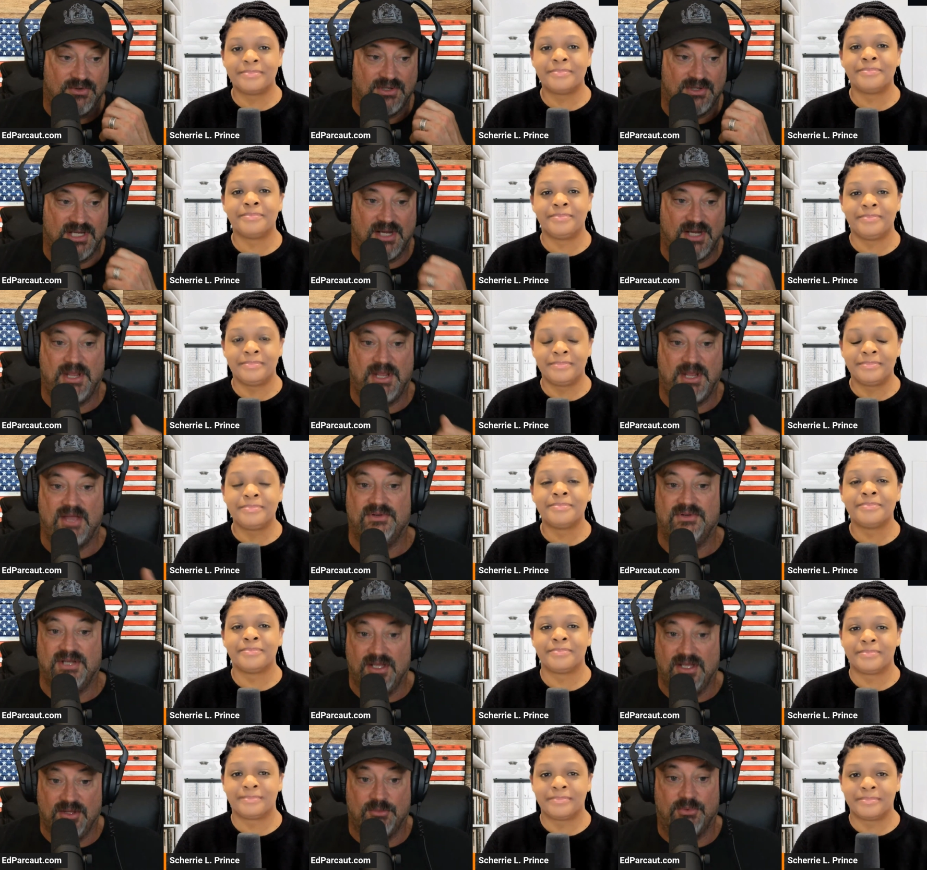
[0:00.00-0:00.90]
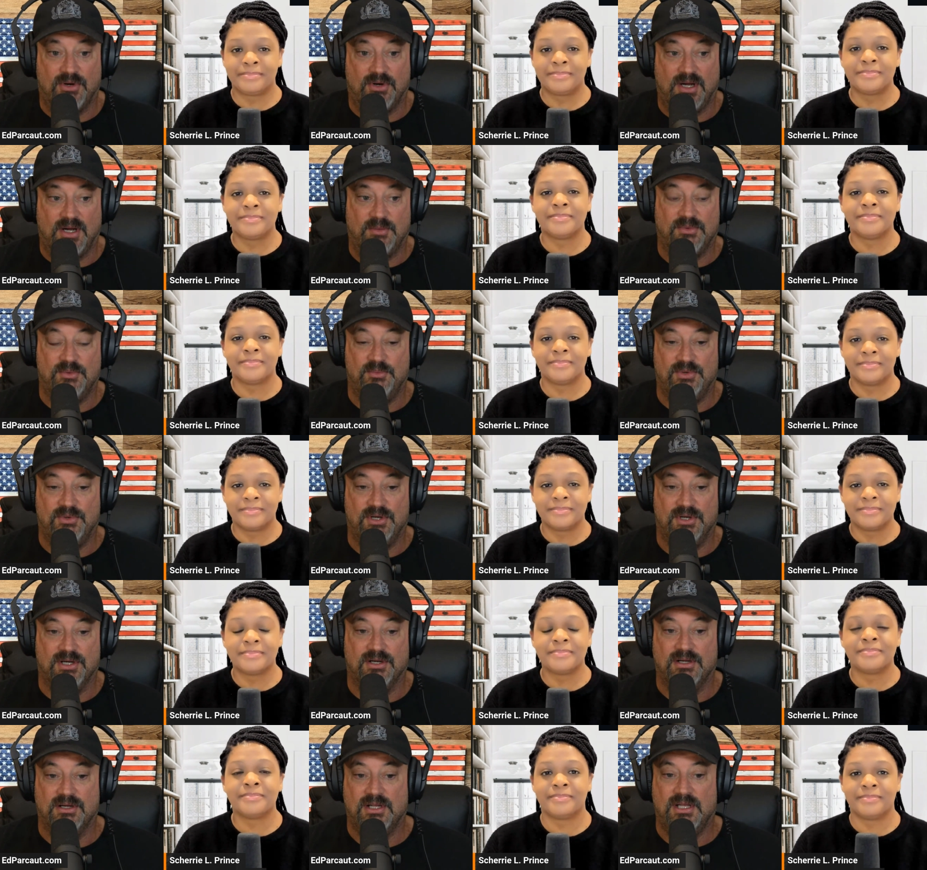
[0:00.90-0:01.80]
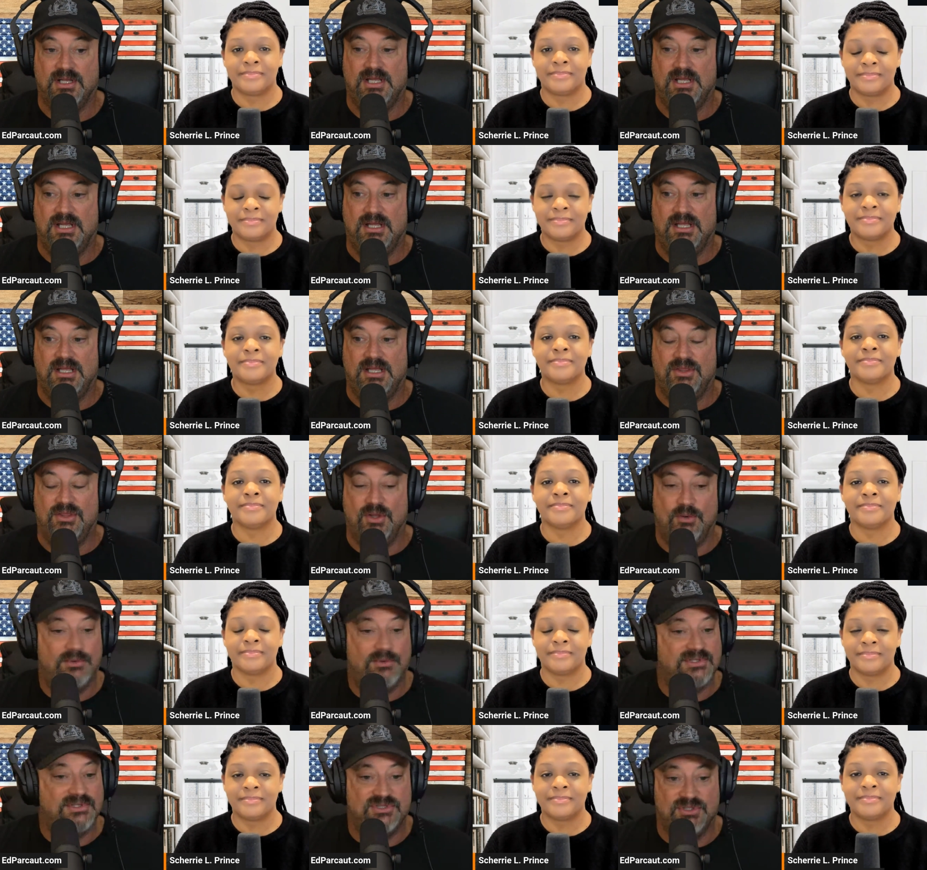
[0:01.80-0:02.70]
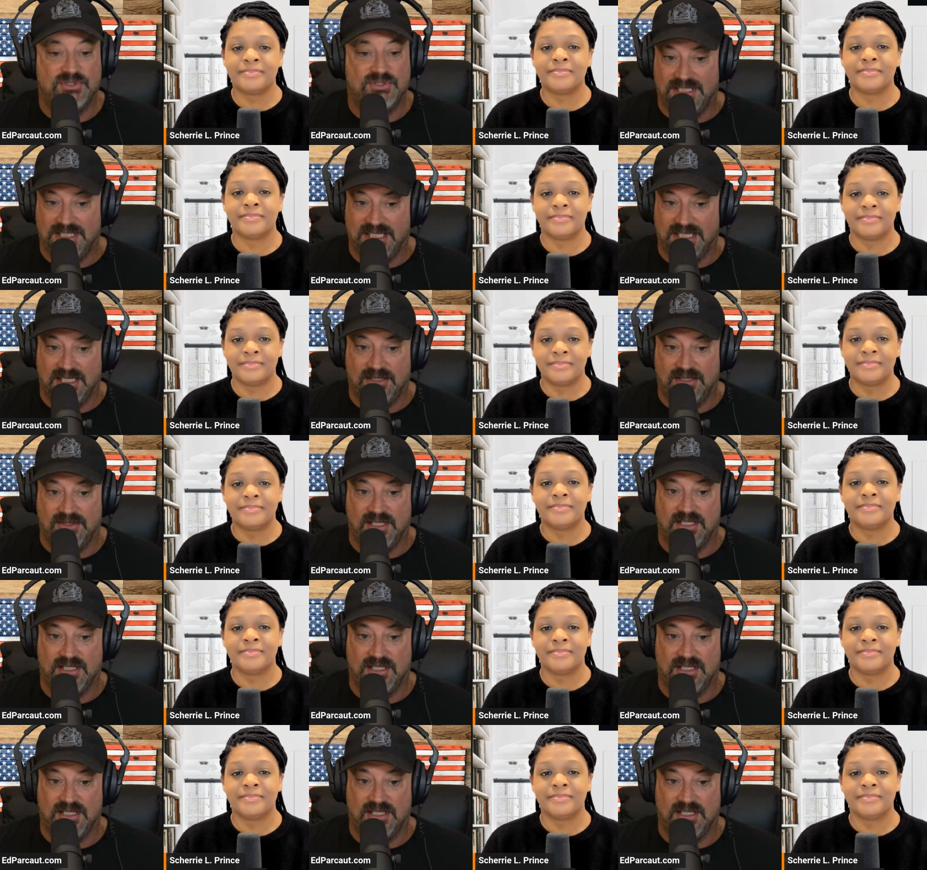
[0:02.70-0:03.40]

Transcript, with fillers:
Speaker 1: And now we have another problem where no one's doing anything in the